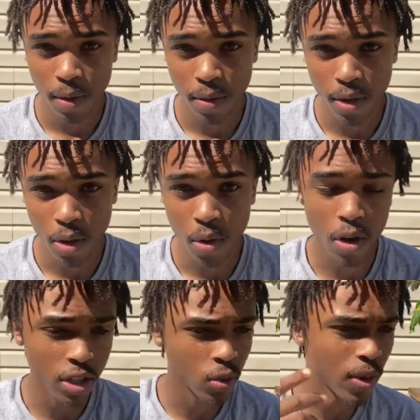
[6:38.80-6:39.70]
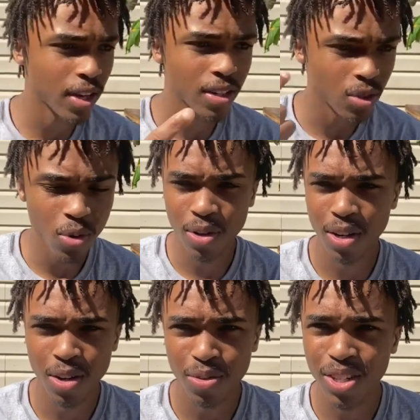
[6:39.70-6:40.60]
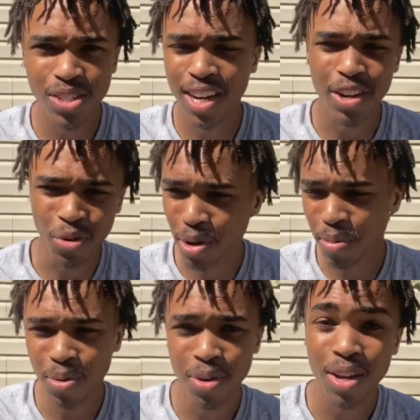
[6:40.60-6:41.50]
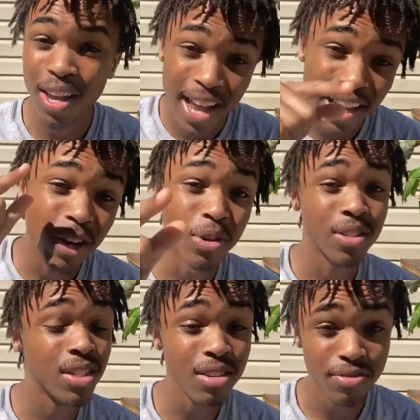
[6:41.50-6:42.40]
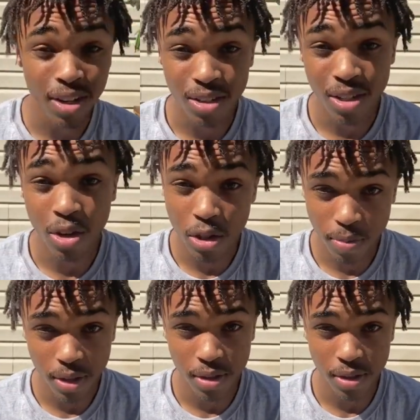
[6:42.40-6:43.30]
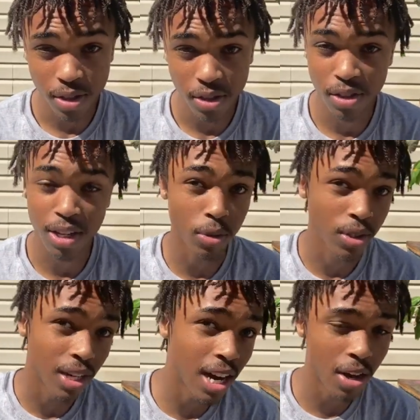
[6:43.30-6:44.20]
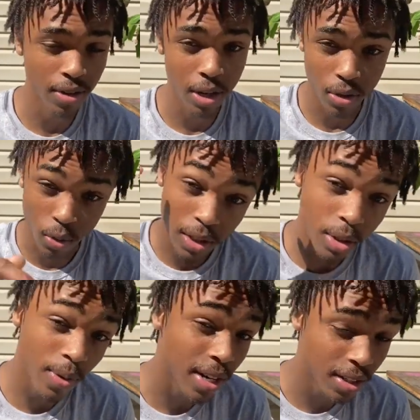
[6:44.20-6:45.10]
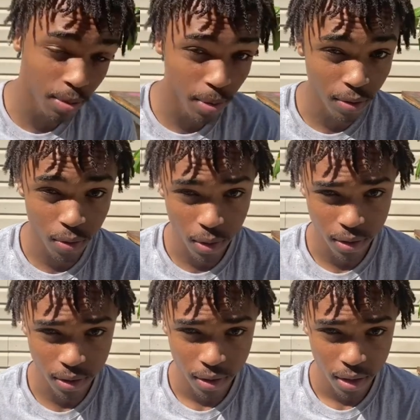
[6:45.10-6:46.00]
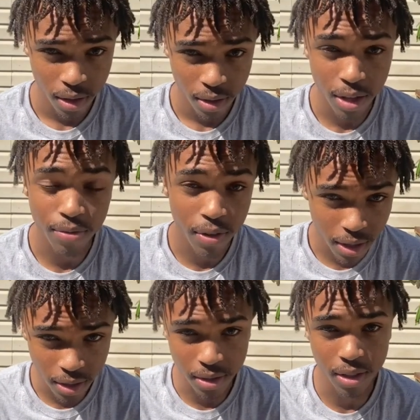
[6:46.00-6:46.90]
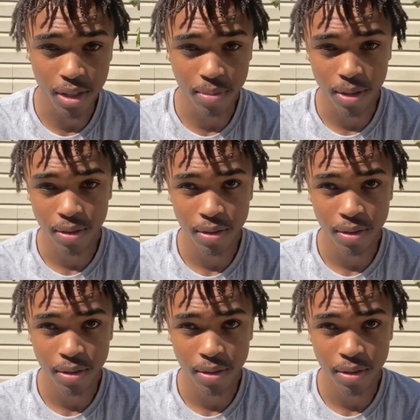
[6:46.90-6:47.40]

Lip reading: All this wickedness going on. This shit ain't normal. Hey, yo, the seed fell into those brothers and sisters that was down, that was really ready to put forth they foot in this thing, man.